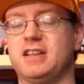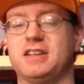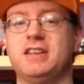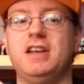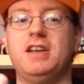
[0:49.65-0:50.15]

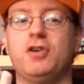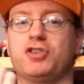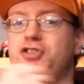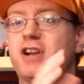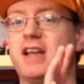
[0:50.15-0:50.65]
Like,
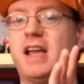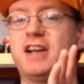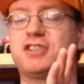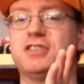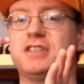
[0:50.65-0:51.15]
or should I
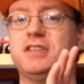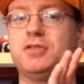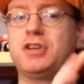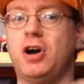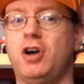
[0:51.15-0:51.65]
actually
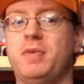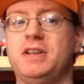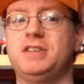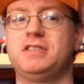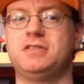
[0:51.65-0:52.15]

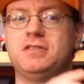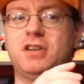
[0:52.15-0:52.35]
comment